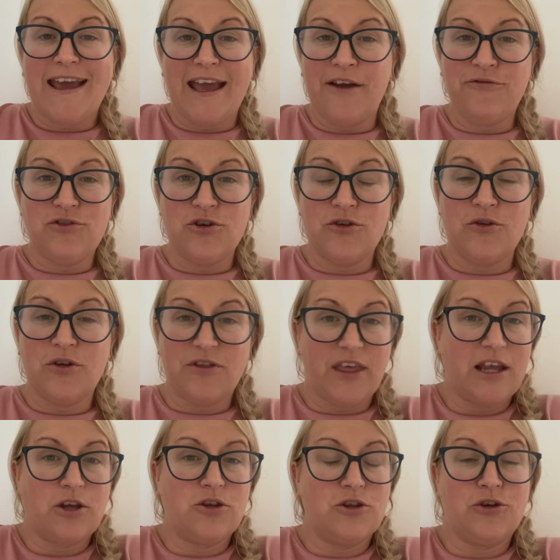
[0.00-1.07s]
If you
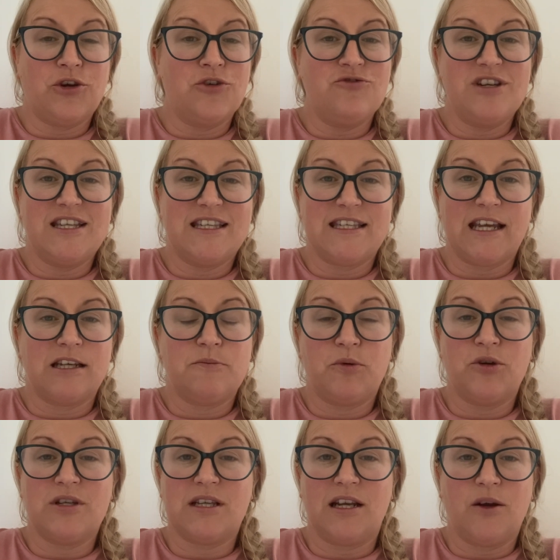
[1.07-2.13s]
think that you can read 6
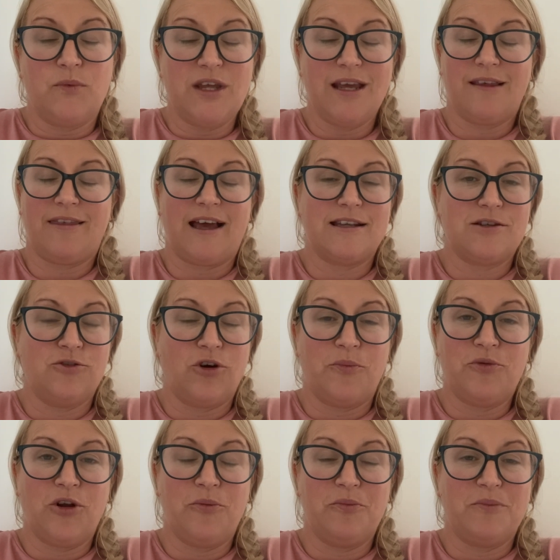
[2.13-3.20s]
books in a week, that's not a
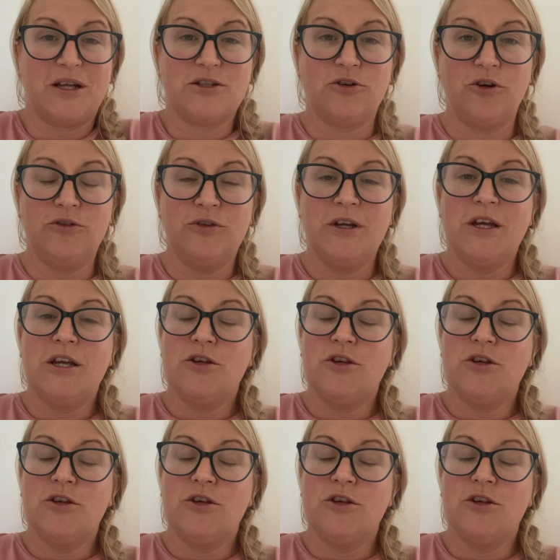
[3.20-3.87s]
problem at all.